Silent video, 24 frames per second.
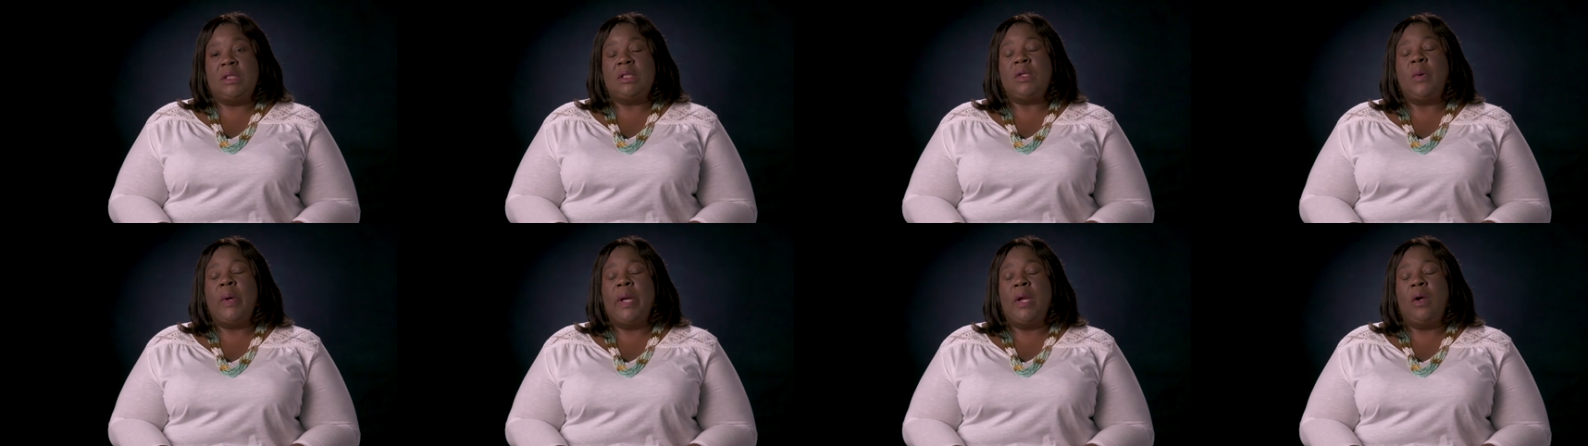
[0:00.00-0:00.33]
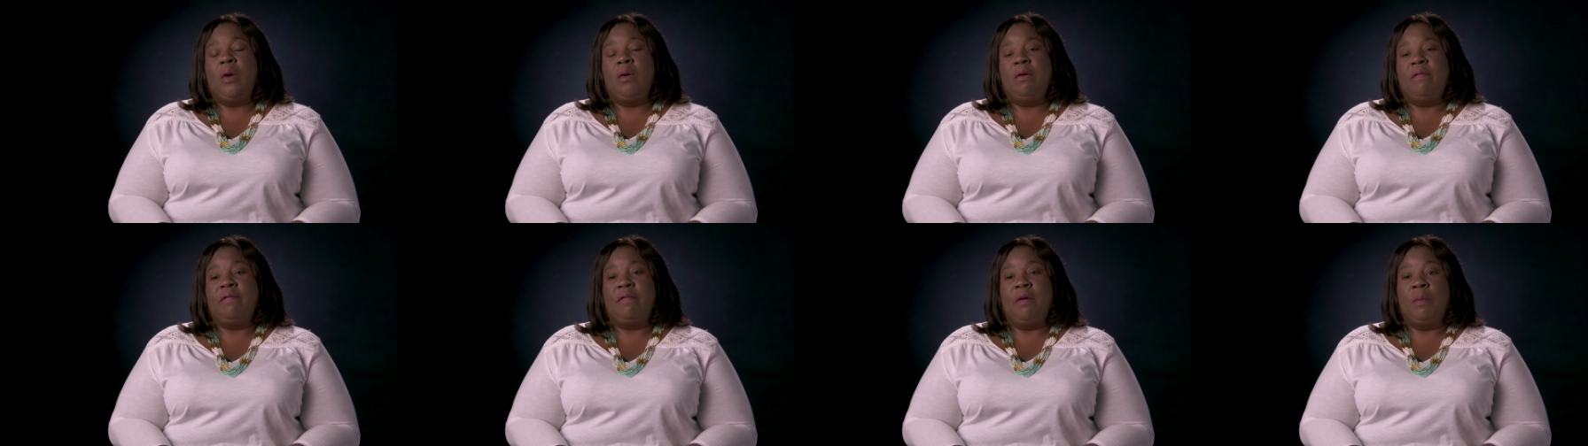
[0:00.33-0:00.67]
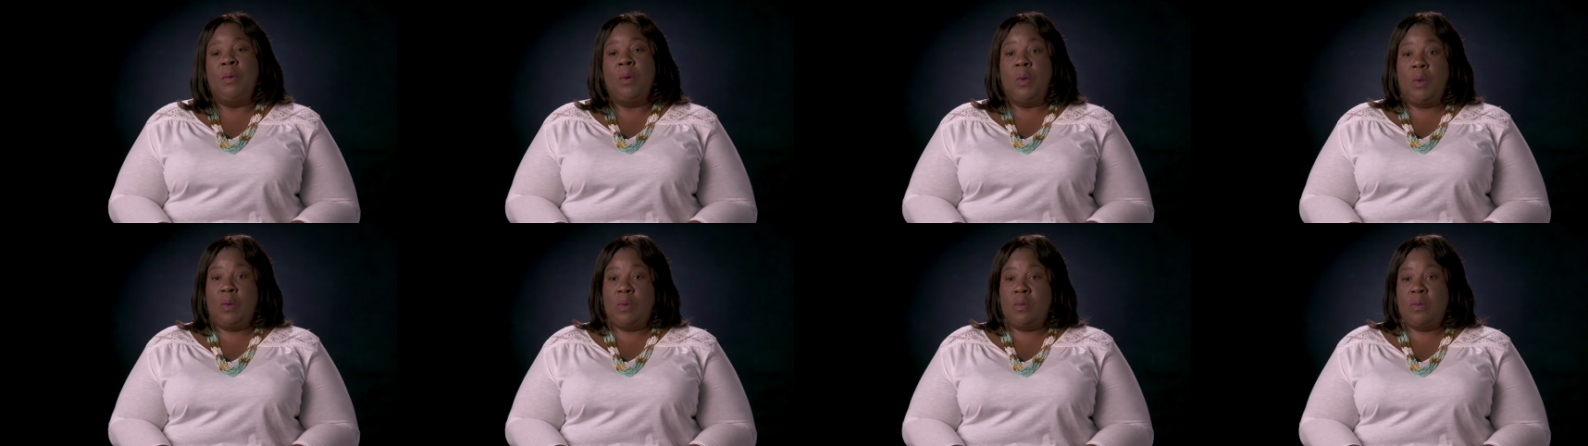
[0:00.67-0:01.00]
so I go
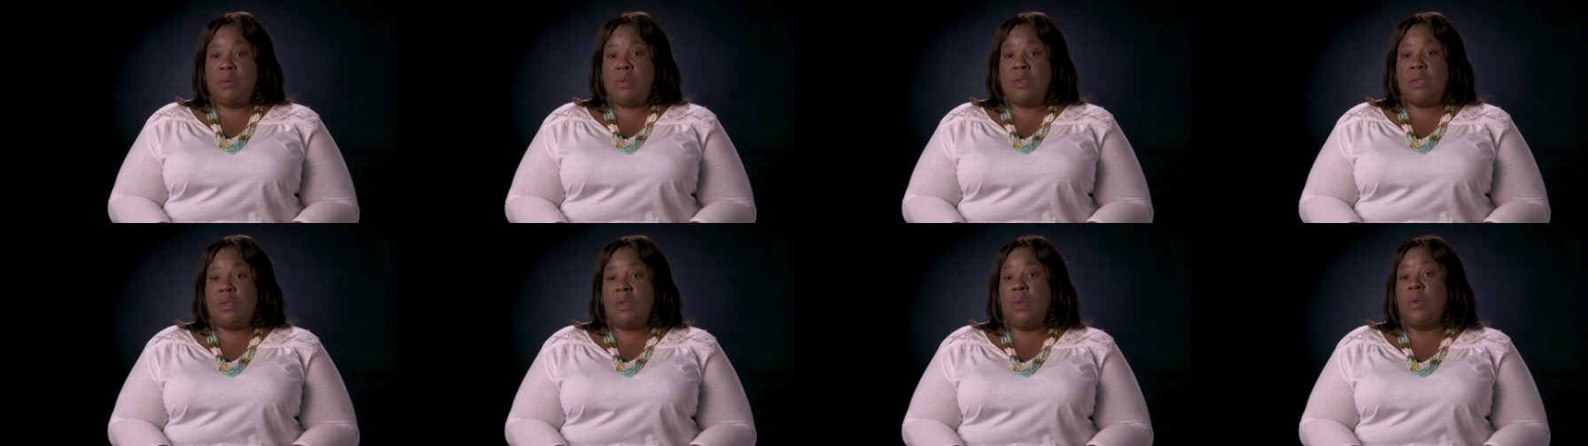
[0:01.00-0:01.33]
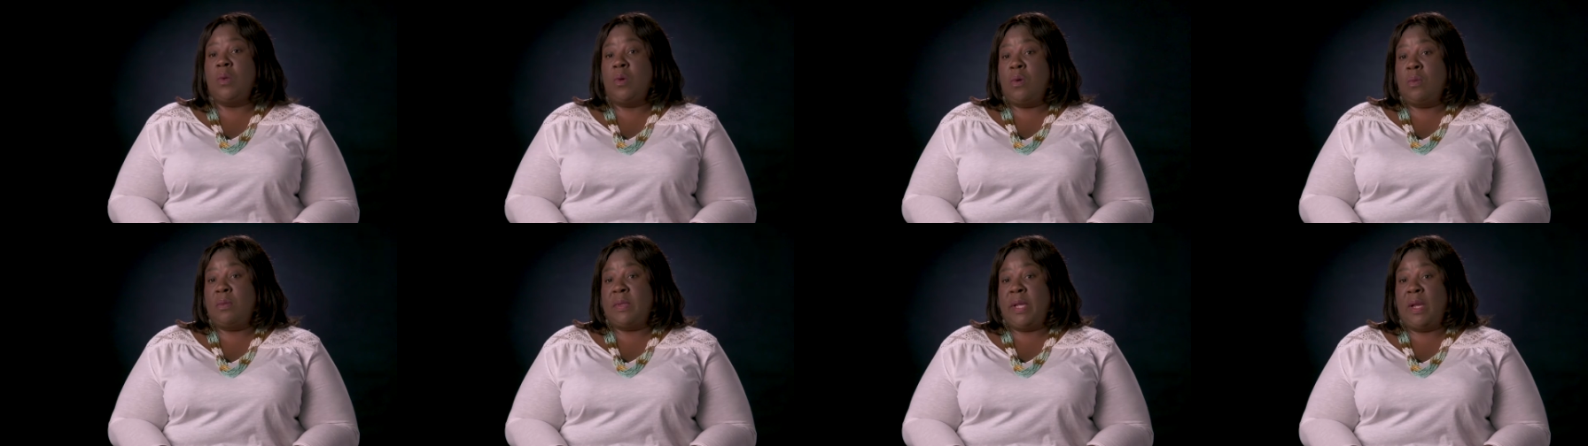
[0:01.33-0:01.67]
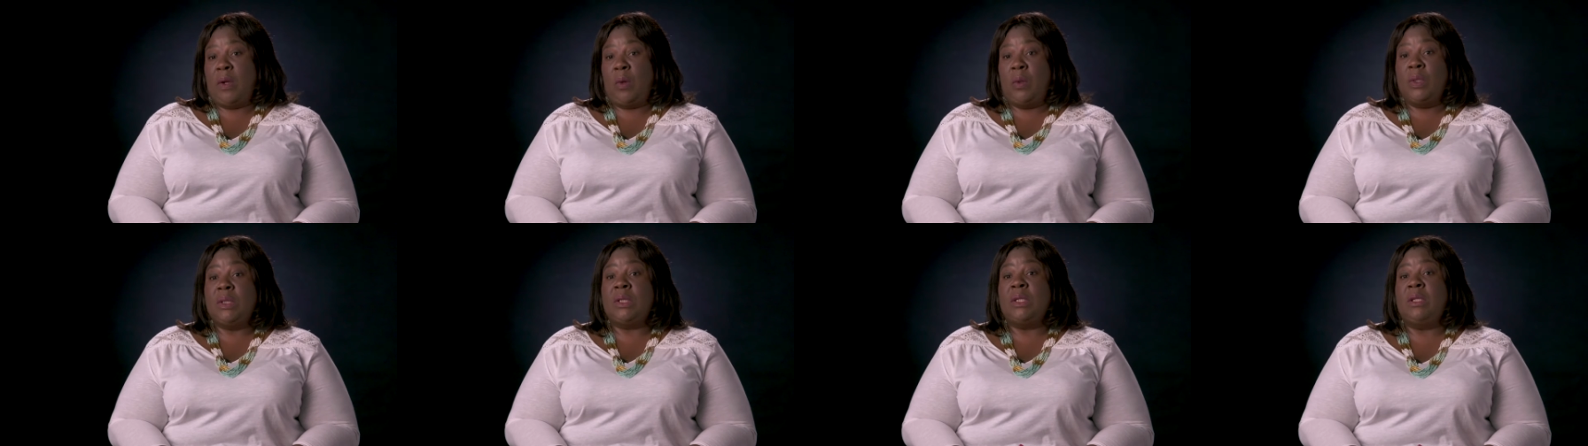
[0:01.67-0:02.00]
from homes to homes, I
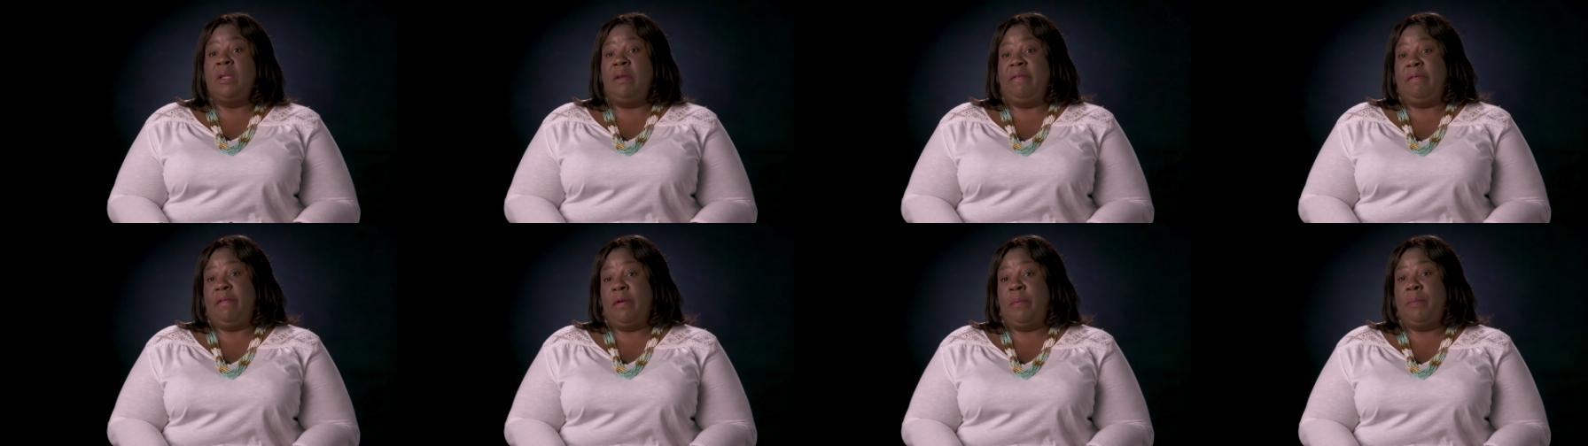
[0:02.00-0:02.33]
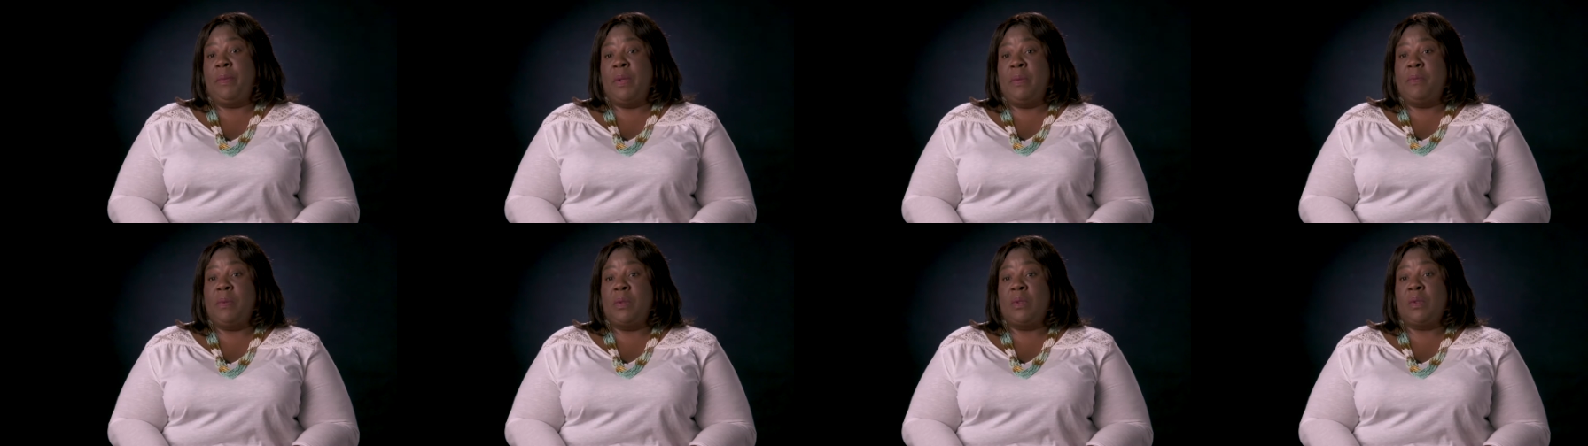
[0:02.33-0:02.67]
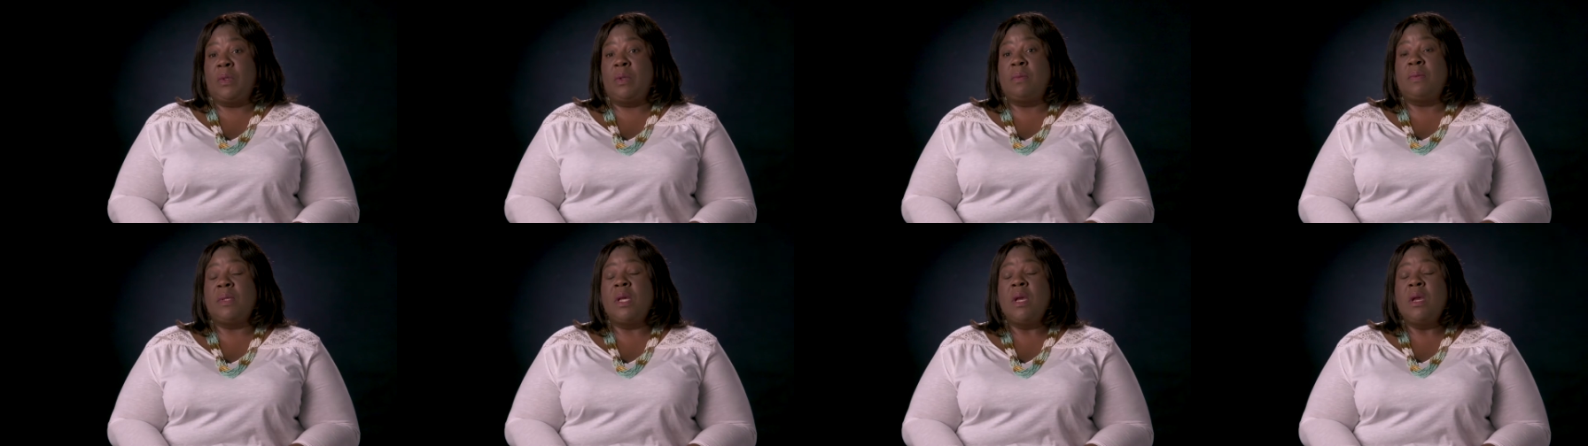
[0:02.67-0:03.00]
go into different people's
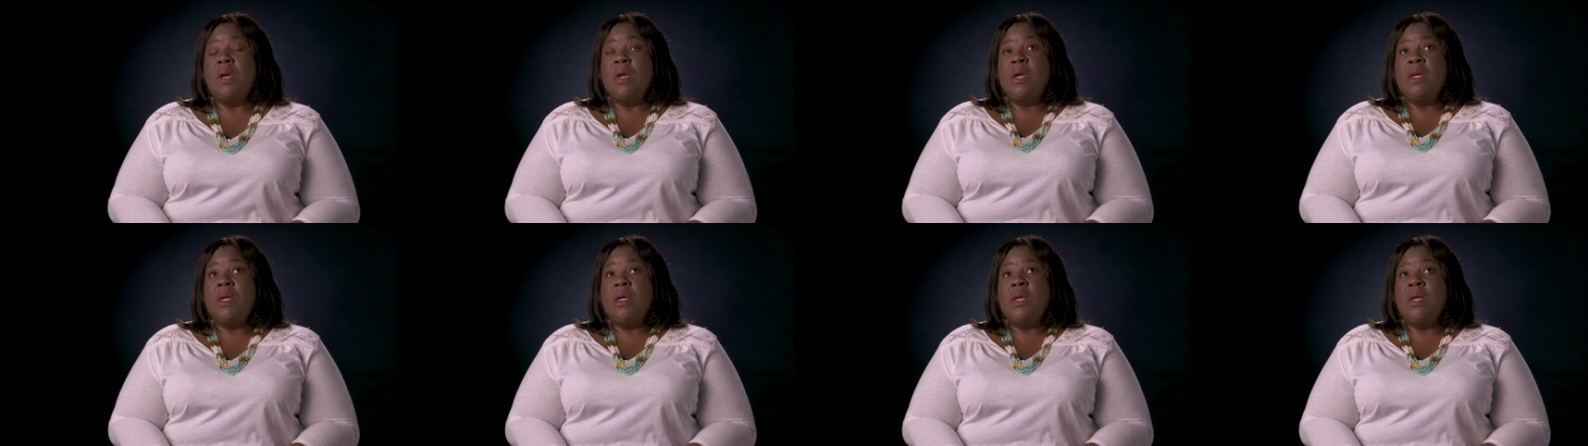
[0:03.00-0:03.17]
homes.